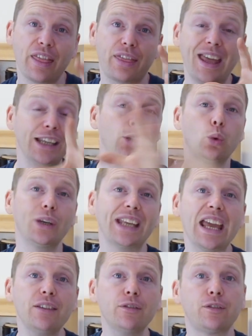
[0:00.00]
Thank you all
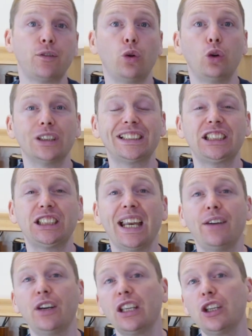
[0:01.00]
again for
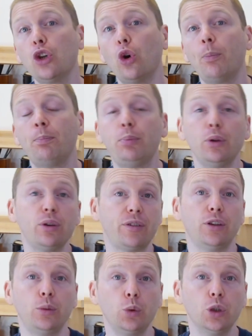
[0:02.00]
sharing your
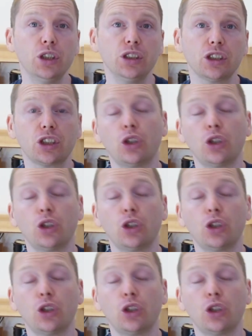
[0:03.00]
beautiful work,